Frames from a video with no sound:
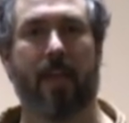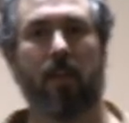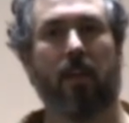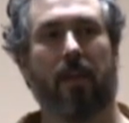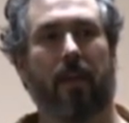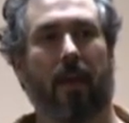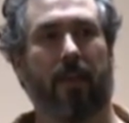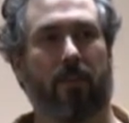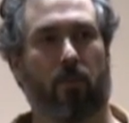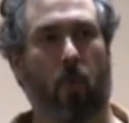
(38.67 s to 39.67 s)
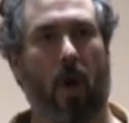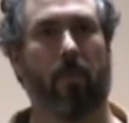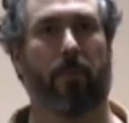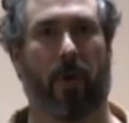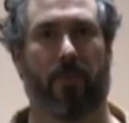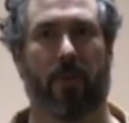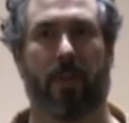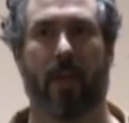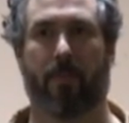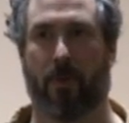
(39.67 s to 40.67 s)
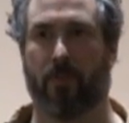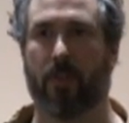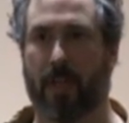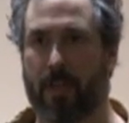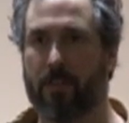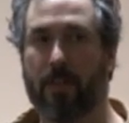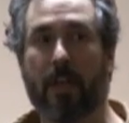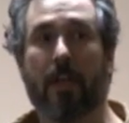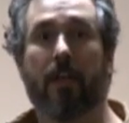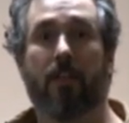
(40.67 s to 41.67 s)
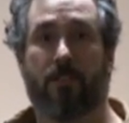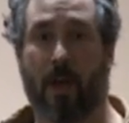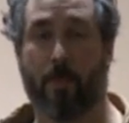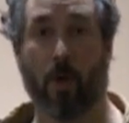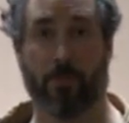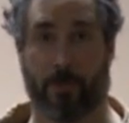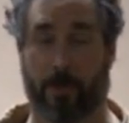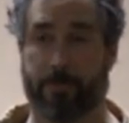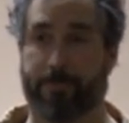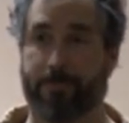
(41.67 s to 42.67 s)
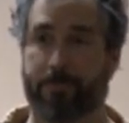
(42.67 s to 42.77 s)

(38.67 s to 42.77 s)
10, and there's one person, and that person is Sepp Holzer.